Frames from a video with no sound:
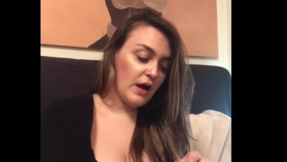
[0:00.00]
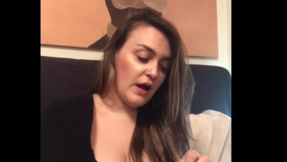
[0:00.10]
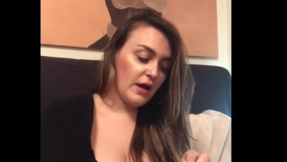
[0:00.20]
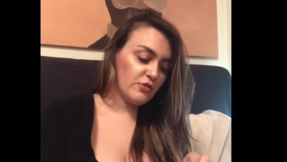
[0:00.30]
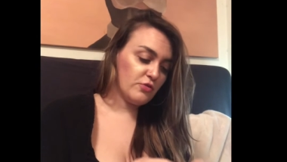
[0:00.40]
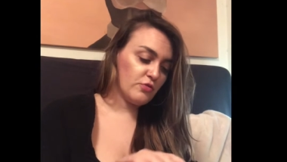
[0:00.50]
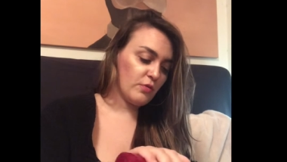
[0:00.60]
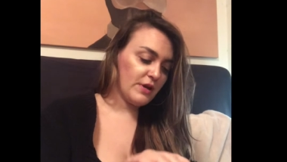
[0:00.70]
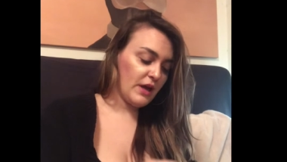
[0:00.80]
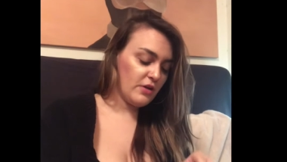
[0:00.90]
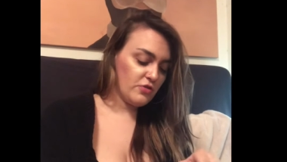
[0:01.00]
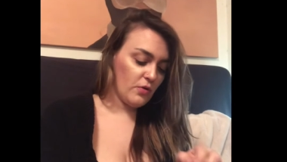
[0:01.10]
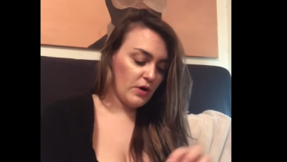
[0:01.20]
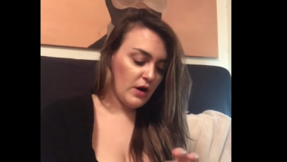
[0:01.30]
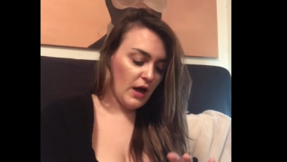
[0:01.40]
I actually was running out of
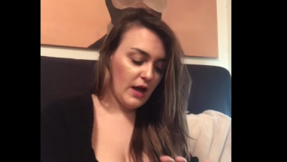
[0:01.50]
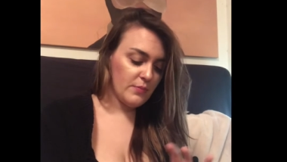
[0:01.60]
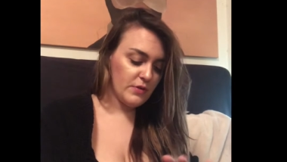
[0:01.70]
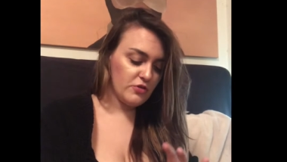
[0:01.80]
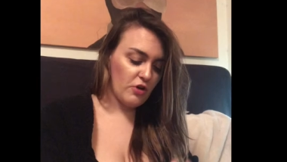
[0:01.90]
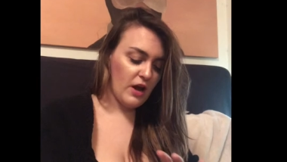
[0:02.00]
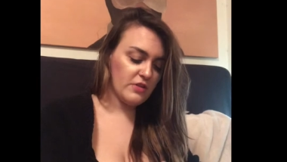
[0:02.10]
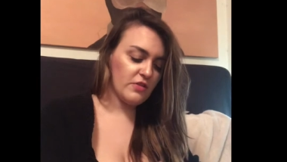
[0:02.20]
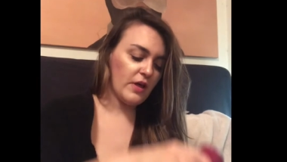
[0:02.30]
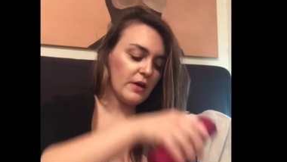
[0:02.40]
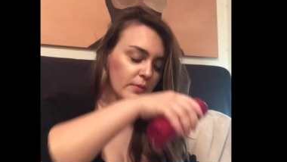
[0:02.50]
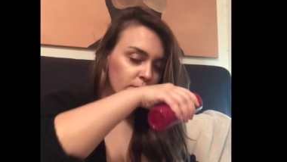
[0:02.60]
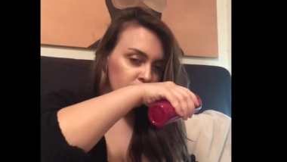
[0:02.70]
toner. I've been trying to like,